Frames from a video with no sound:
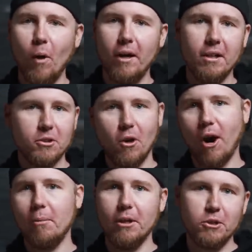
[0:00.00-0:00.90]
what is
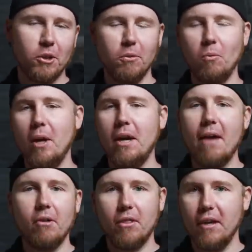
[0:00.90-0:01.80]
garbage and, and
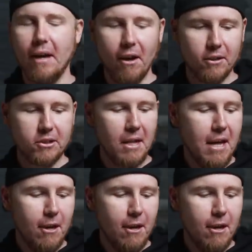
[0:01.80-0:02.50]
everything else.